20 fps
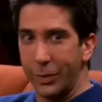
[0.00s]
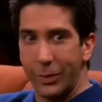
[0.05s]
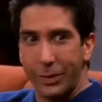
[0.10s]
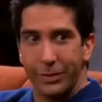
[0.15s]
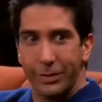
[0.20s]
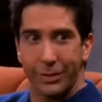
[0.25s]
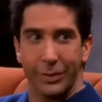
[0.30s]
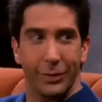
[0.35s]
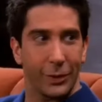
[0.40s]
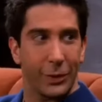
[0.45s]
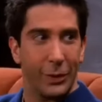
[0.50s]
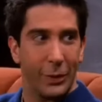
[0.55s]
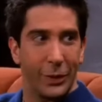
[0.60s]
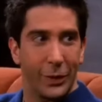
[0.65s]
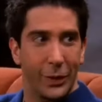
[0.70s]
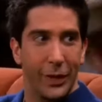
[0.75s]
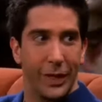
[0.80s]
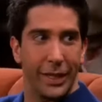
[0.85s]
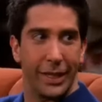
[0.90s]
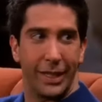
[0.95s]
Going
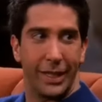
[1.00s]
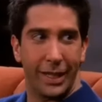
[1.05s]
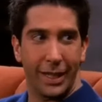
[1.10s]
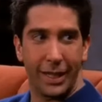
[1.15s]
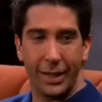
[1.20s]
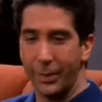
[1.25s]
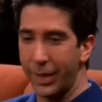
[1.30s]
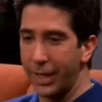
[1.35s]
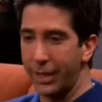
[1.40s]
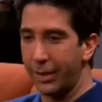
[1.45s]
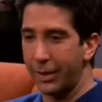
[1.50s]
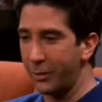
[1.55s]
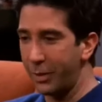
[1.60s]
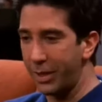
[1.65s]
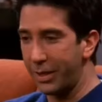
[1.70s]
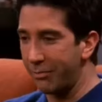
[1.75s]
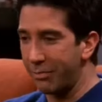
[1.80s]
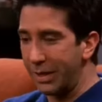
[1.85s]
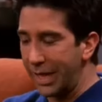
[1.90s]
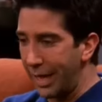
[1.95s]
good. I mean, we
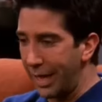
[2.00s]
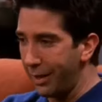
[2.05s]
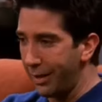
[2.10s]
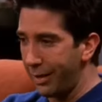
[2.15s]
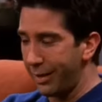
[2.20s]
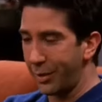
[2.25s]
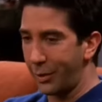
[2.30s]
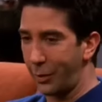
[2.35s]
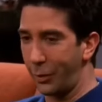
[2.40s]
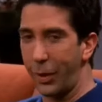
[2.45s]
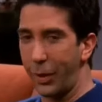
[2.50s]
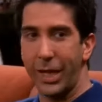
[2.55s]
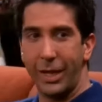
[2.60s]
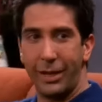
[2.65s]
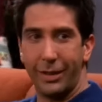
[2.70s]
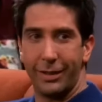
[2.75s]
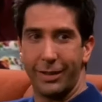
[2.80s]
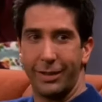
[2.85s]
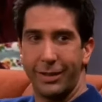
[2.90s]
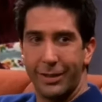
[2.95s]
get along
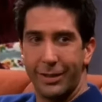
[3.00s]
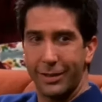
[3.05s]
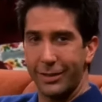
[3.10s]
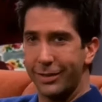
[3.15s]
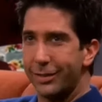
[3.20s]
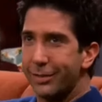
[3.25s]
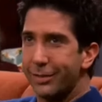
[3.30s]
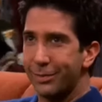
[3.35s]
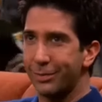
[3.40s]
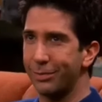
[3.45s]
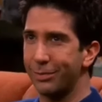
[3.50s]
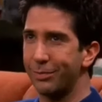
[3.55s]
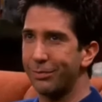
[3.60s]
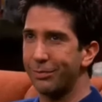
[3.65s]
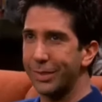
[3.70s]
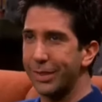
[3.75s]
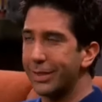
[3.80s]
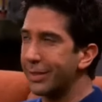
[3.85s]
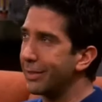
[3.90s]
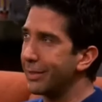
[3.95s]
great.
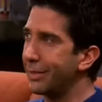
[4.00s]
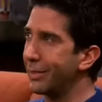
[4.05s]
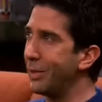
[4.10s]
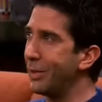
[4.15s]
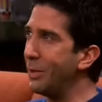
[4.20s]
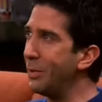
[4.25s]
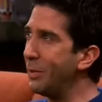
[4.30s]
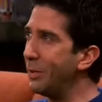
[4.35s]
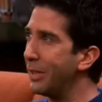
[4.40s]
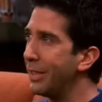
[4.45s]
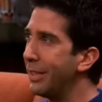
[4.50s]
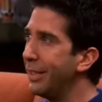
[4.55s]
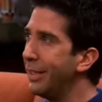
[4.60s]
She's so...